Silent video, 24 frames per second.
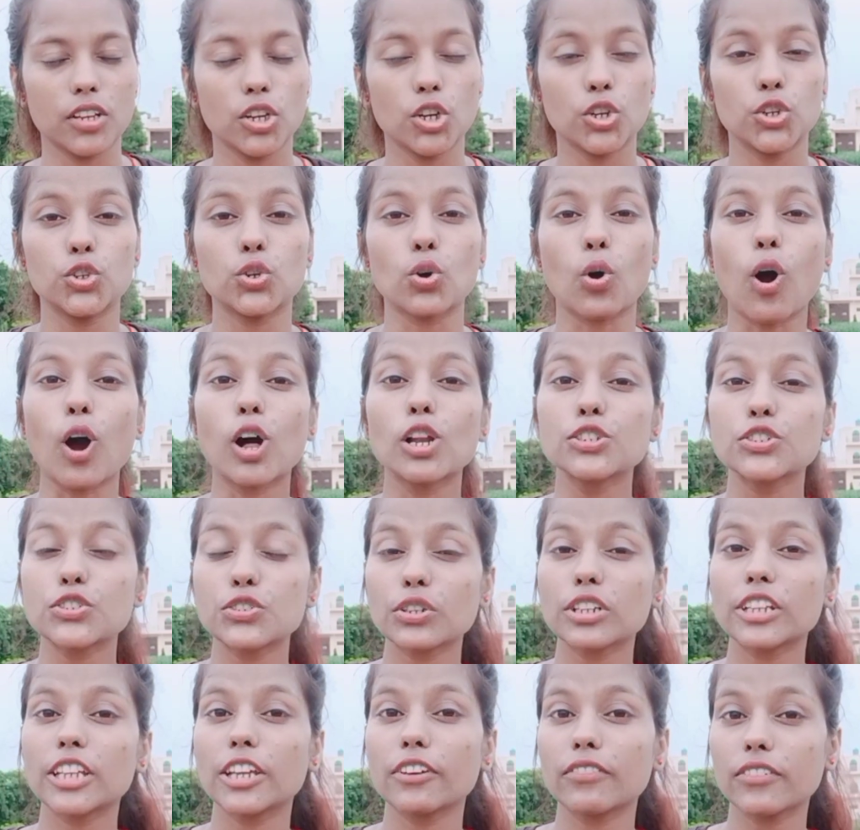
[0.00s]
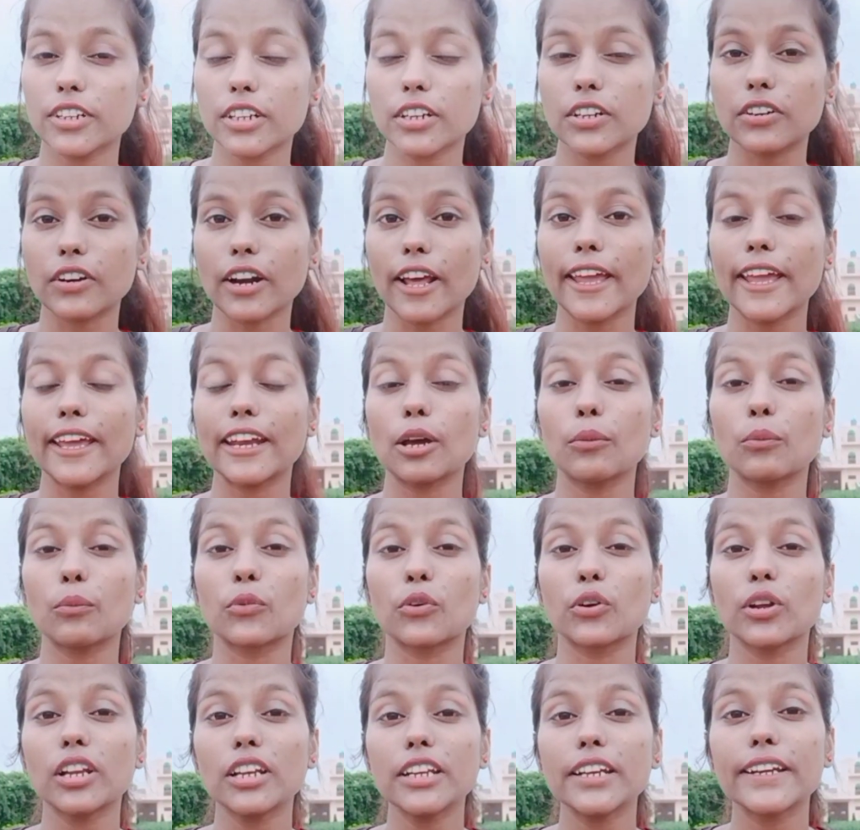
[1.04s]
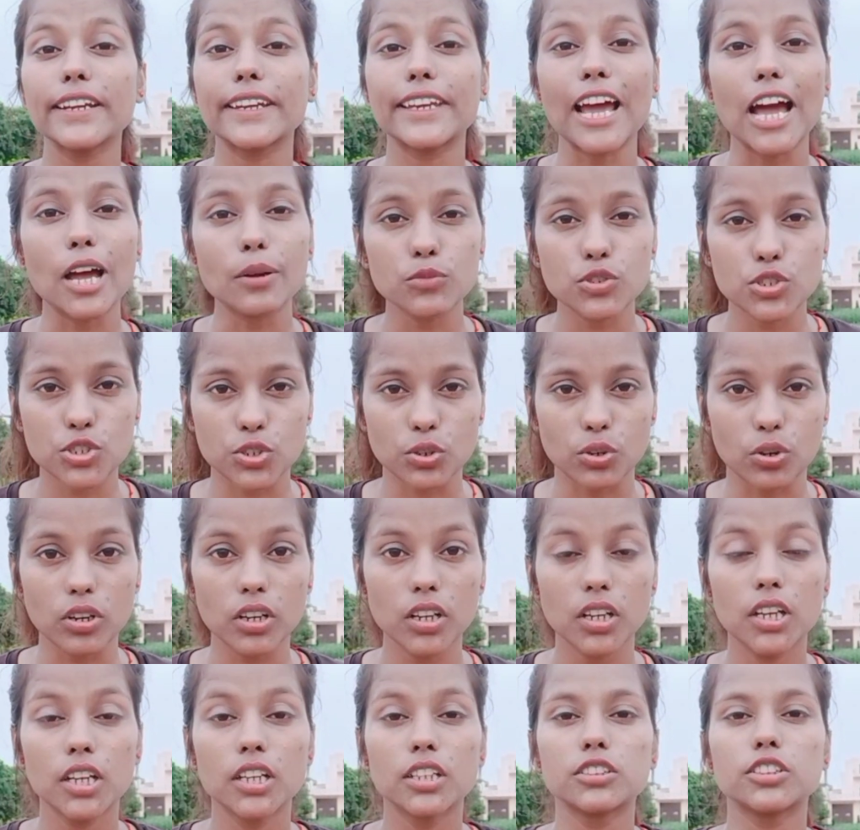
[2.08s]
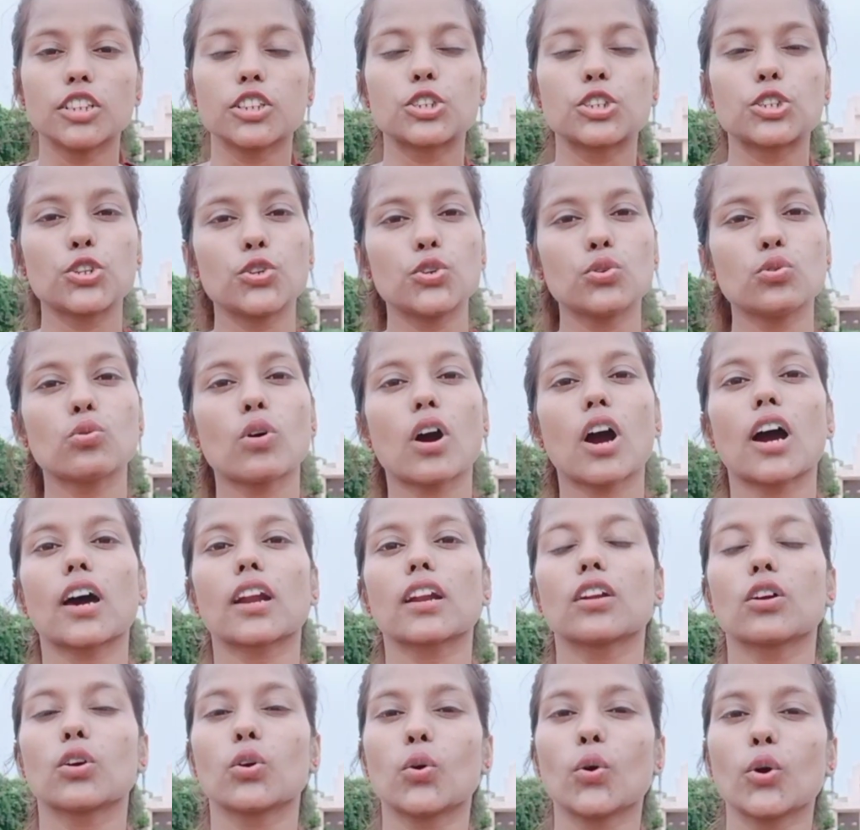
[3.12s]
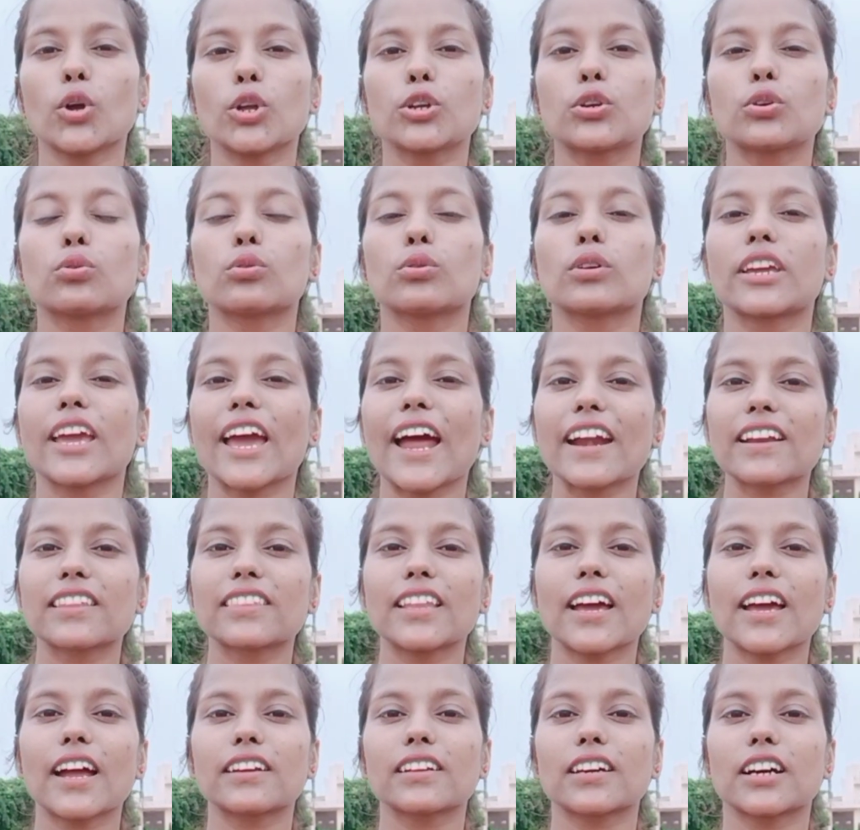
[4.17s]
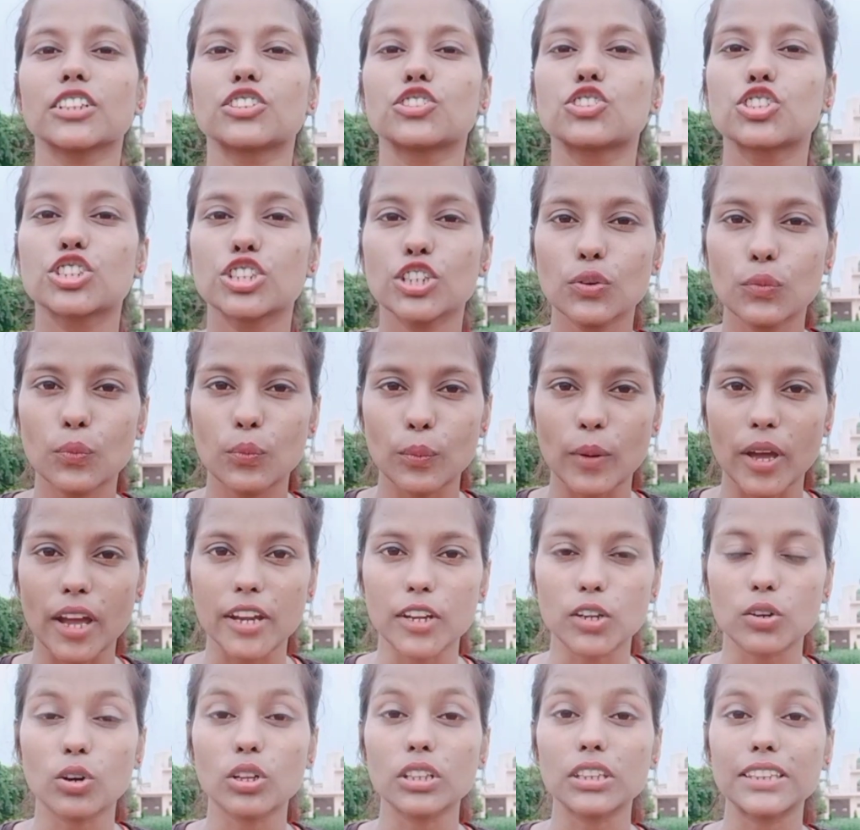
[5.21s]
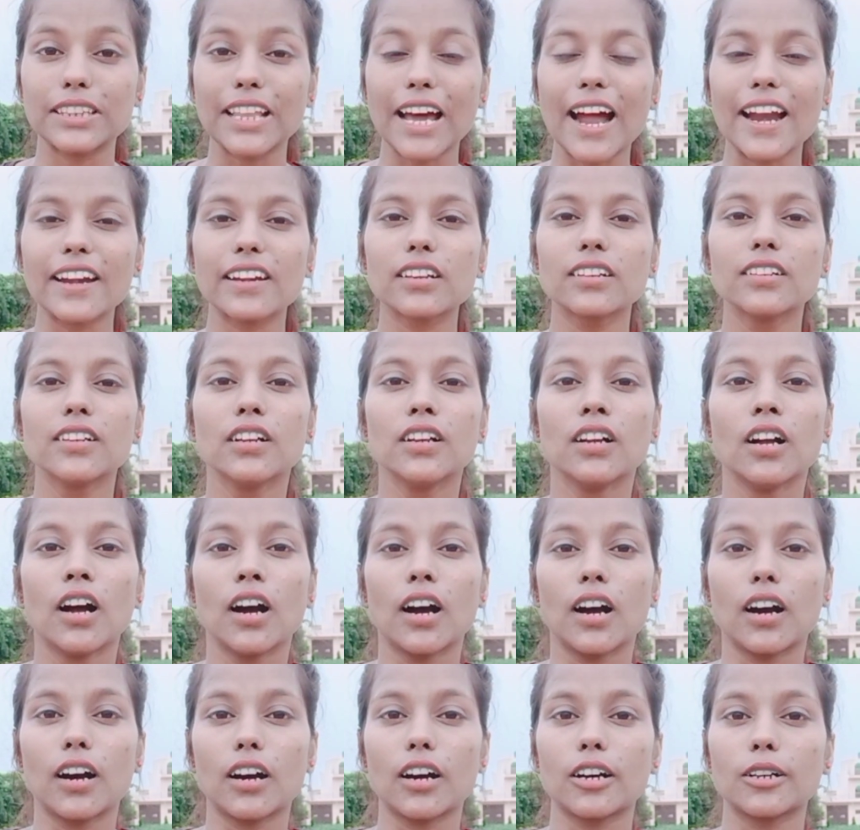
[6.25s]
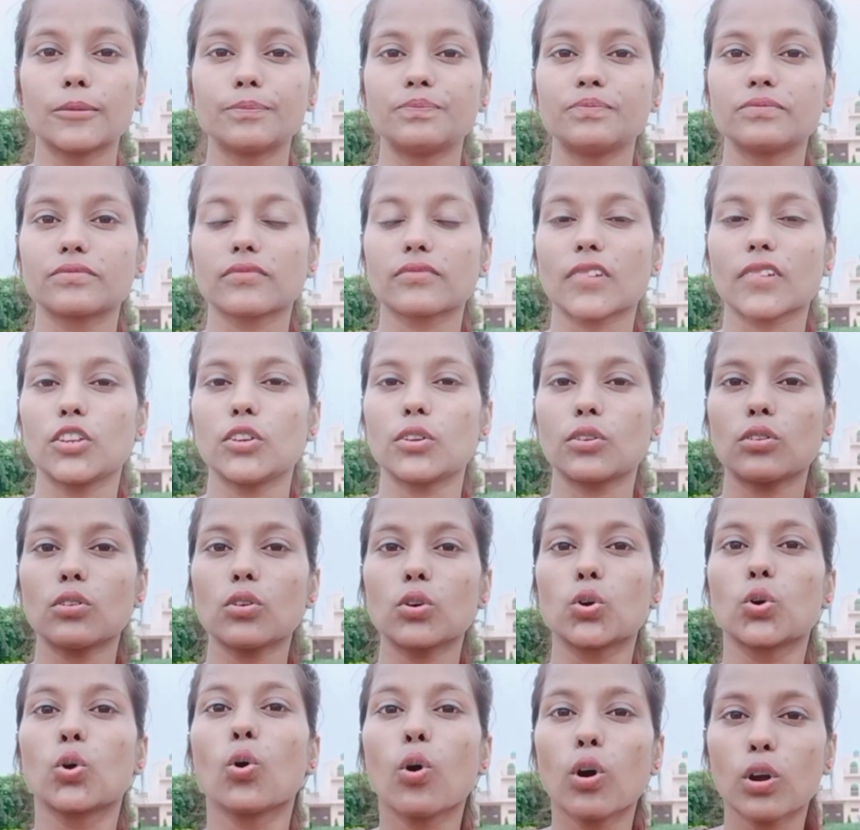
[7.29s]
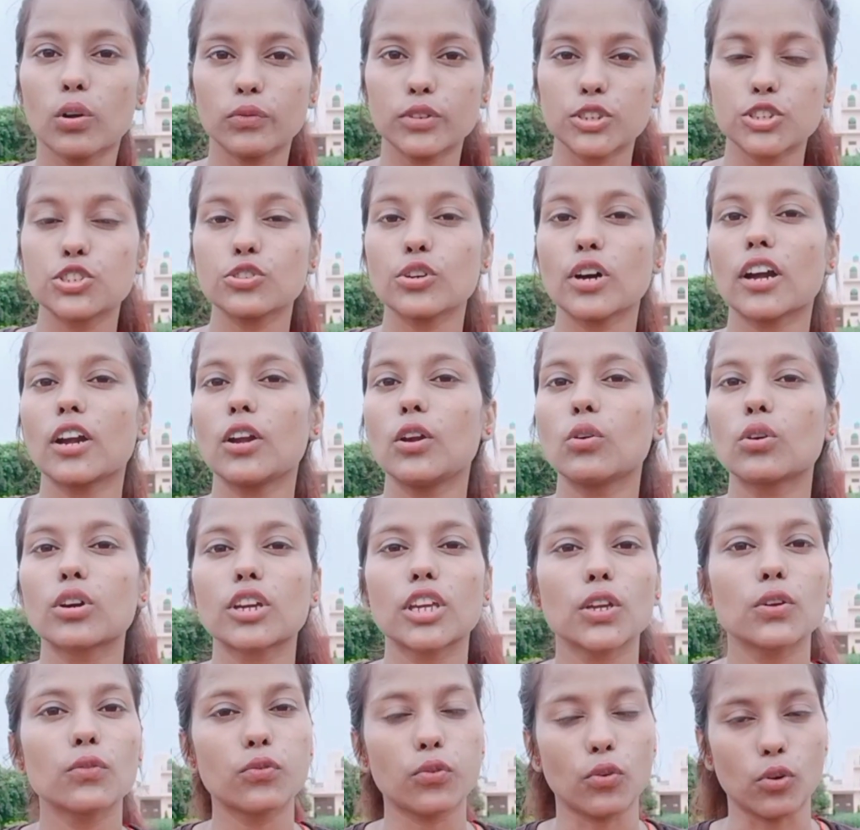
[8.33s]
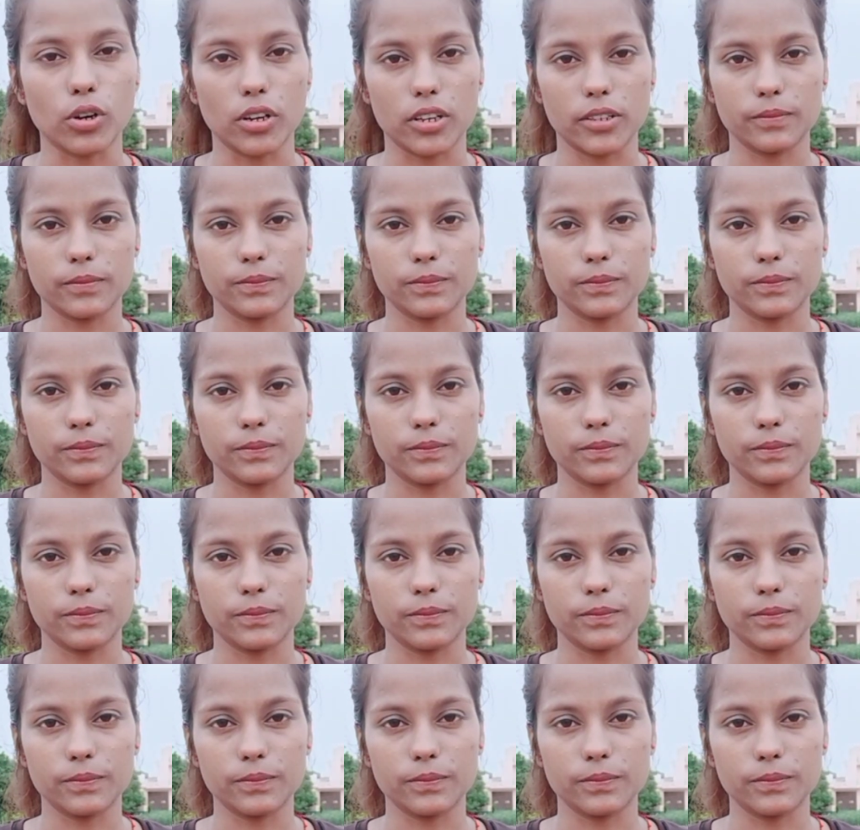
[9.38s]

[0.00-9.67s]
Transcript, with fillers: You all should give it a try and I'm really damn sure that you are going to get that achievement or that uh, you know, goal which you are looking for.